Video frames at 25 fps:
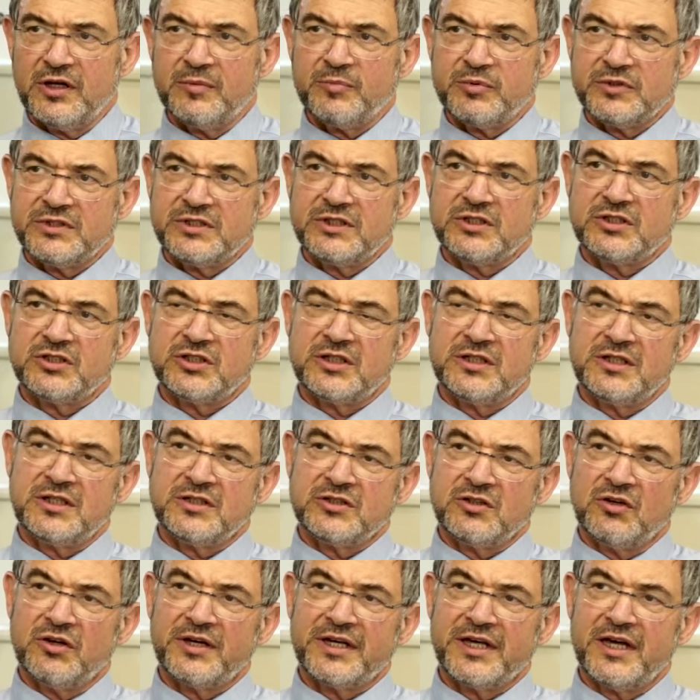position and
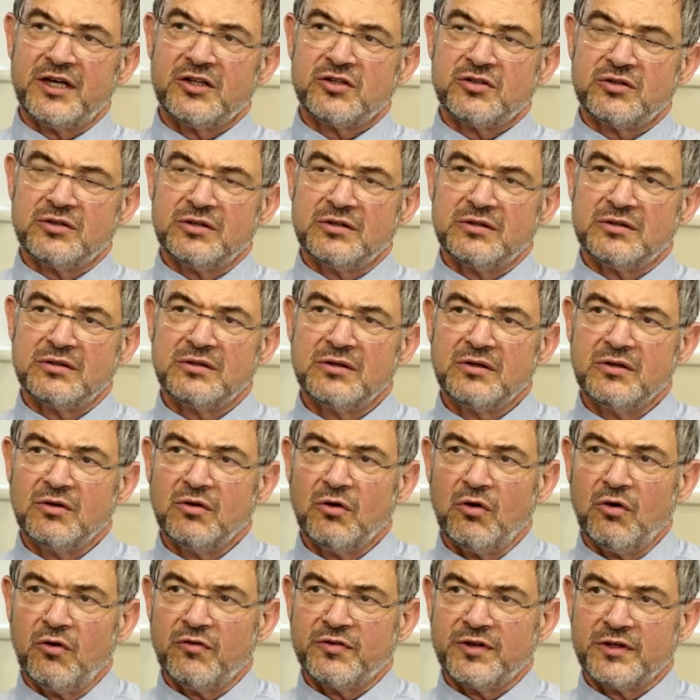the location
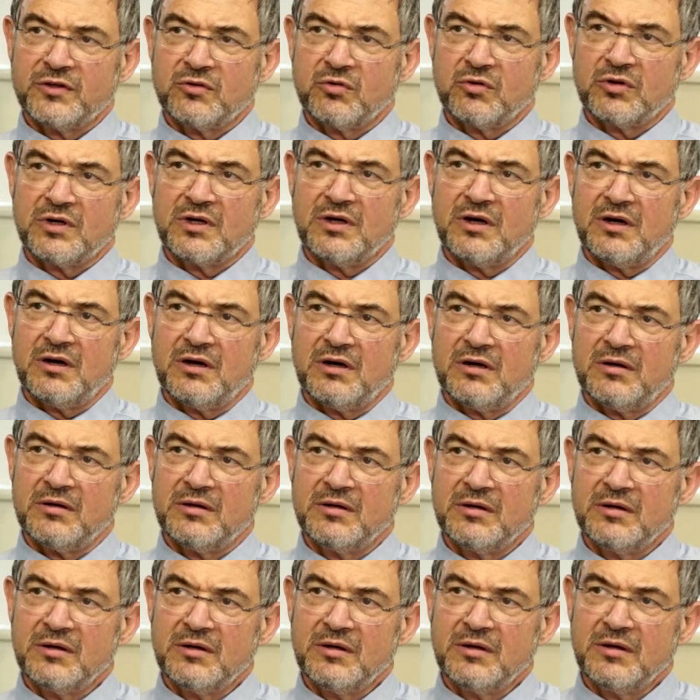of the trocar
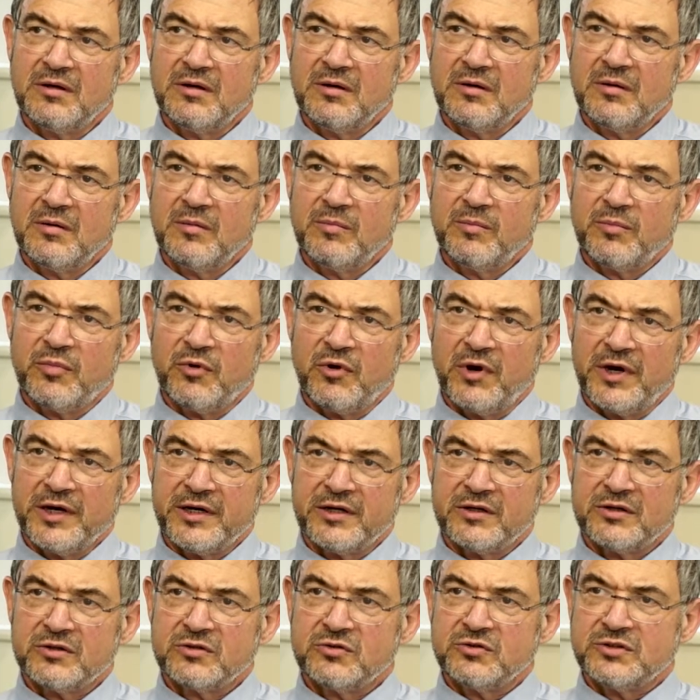
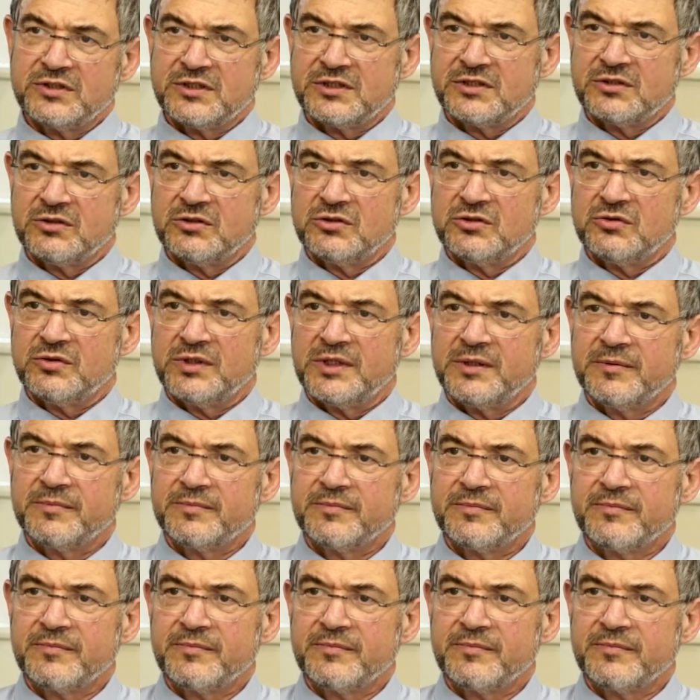prior to the surgery.